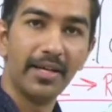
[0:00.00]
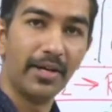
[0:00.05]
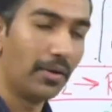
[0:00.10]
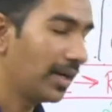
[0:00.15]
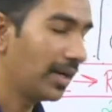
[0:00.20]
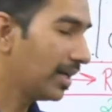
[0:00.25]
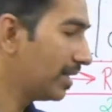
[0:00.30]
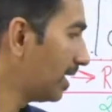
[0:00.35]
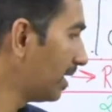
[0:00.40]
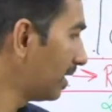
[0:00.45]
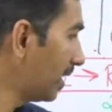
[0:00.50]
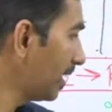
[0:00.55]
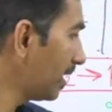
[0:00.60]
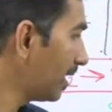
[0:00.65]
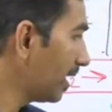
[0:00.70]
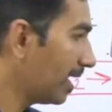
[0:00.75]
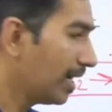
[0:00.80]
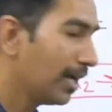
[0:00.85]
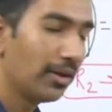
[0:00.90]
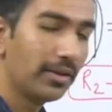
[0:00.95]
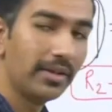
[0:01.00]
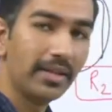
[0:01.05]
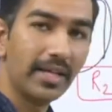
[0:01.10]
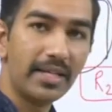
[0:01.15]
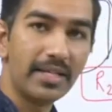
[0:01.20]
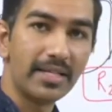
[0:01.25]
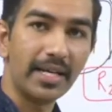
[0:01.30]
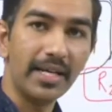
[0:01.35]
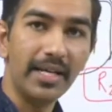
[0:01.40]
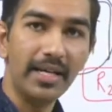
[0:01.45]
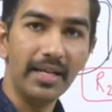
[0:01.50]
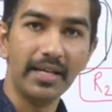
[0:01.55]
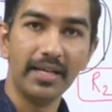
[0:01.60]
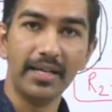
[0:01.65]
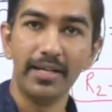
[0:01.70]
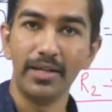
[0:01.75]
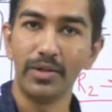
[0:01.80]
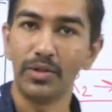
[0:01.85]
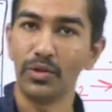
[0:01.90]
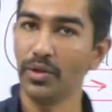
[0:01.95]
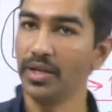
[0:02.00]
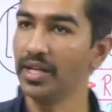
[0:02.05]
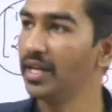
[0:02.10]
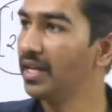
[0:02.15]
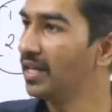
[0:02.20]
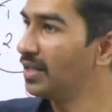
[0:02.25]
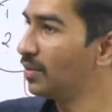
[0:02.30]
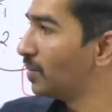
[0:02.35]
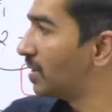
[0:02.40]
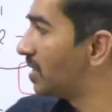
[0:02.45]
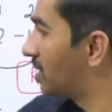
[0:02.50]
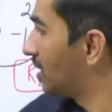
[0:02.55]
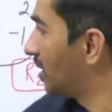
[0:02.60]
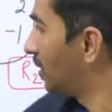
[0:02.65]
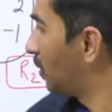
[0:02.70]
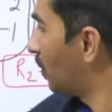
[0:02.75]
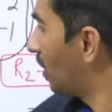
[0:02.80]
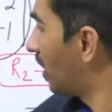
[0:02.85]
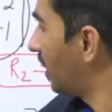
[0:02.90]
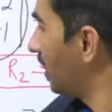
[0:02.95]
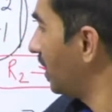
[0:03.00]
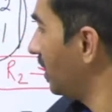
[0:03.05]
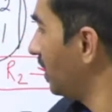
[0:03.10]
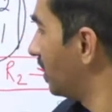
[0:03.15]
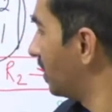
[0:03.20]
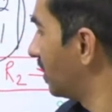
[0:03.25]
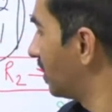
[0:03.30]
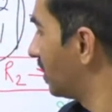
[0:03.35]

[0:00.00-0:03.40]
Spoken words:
Okay, then take A on that side. So A inverse into I